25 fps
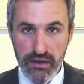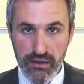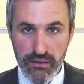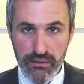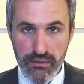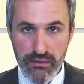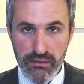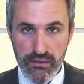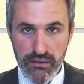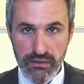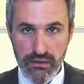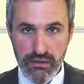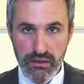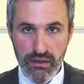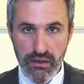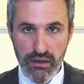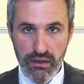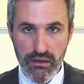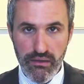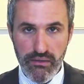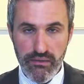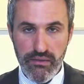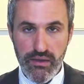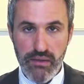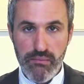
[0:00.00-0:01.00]
healthier,
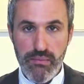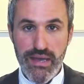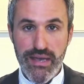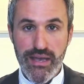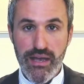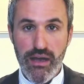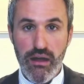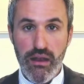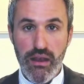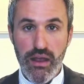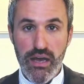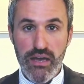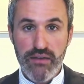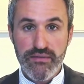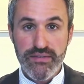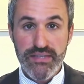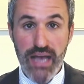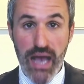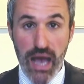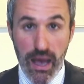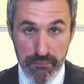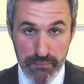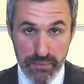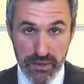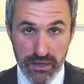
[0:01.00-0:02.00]
they make our
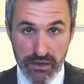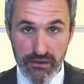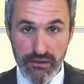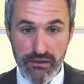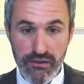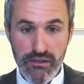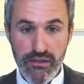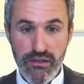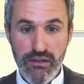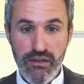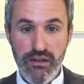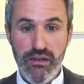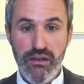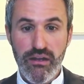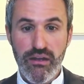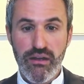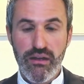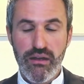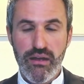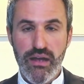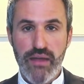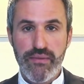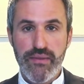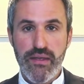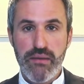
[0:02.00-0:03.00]
lives happier,
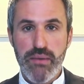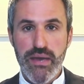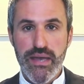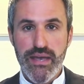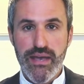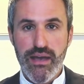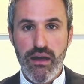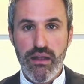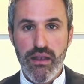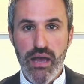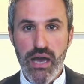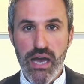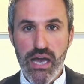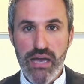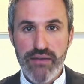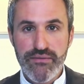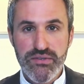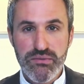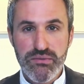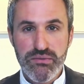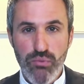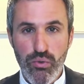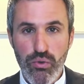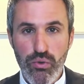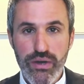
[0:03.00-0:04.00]
and they make our
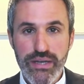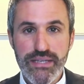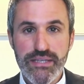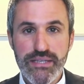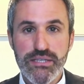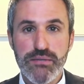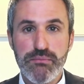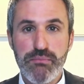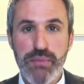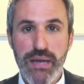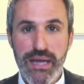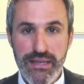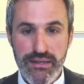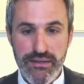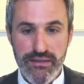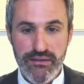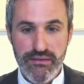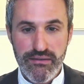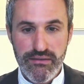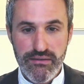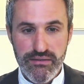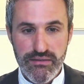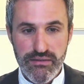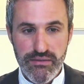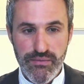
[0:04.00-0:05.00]
lives more
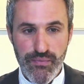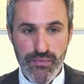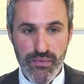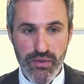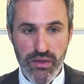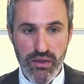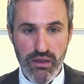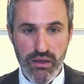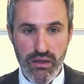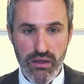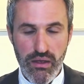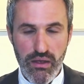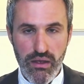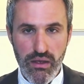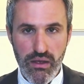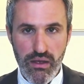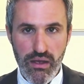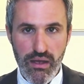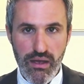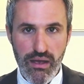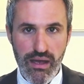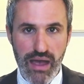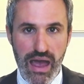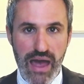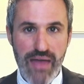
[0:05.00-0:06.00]
independent.
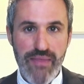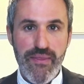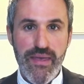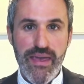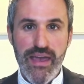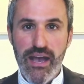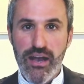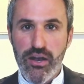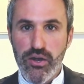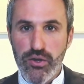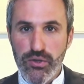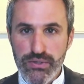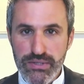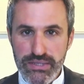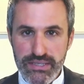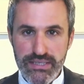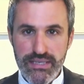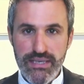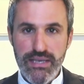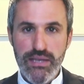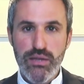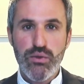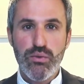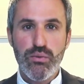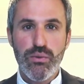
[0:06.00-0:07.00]
And they are
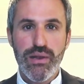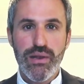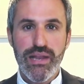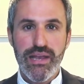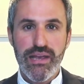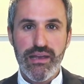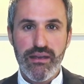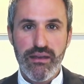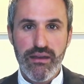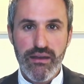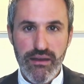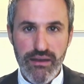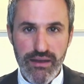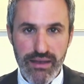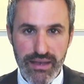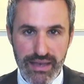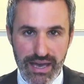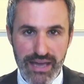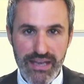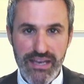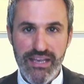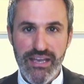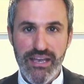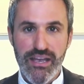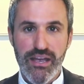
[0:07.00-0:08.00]
continually
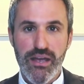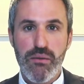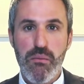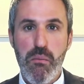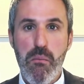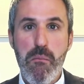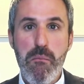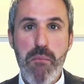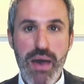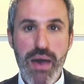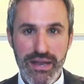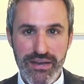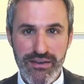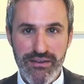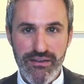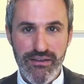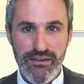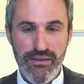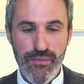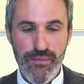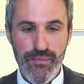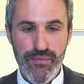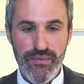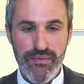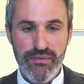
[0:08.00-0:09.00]
getting
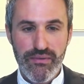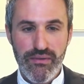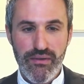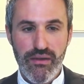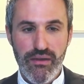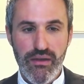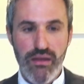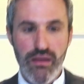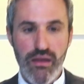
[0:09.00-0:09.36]
better.